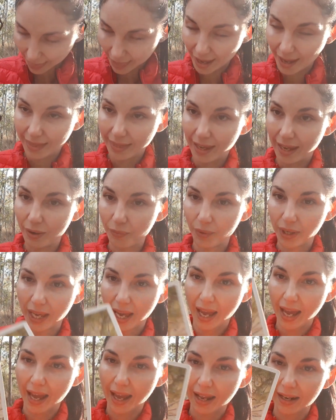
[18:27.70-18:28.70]
then we
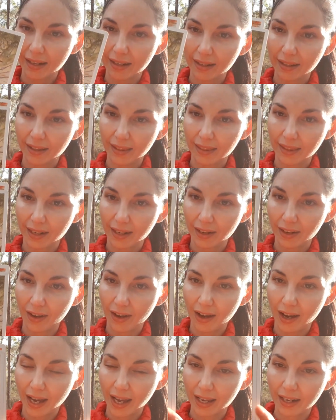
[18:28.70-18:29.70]
had the
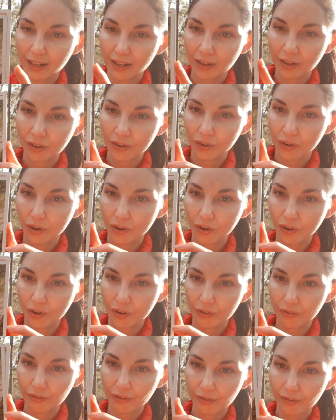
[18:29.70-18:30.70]
9
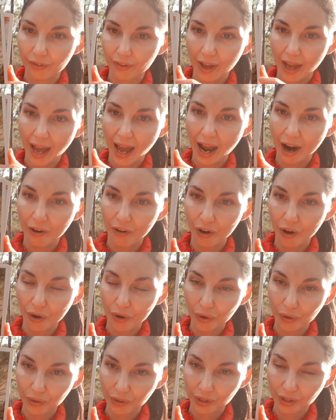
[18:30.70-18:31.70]
of
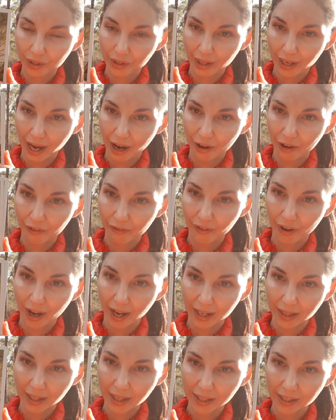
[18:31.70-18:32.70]
Arrows
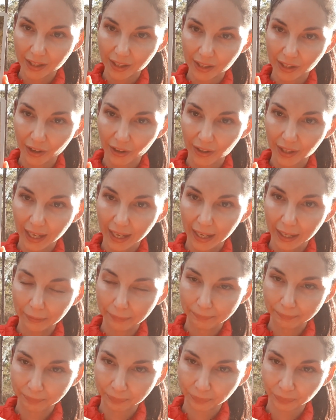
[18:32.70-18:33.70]
clarifying this. So yeah,
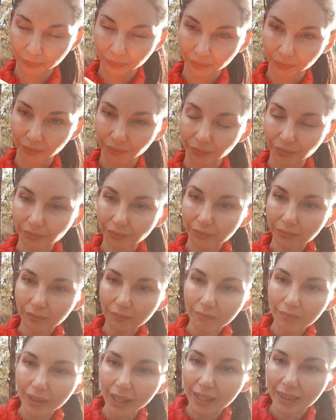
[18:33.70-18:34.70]

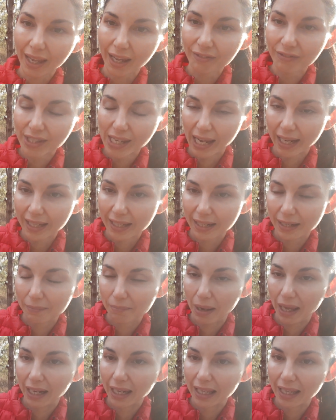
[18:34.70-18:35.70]
they've taken
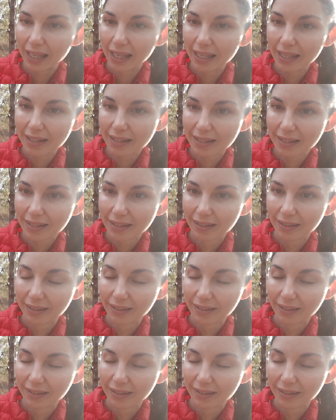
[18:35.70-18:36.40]
many hits